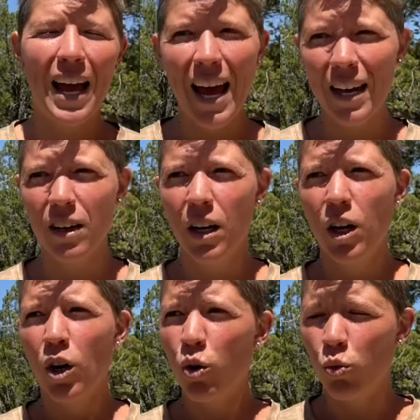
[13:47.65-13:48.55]
and
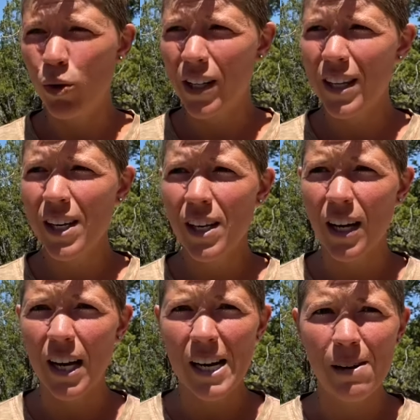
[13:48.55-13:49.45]
really,
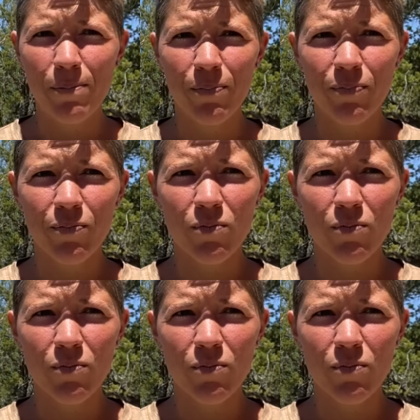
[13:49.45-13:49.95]
I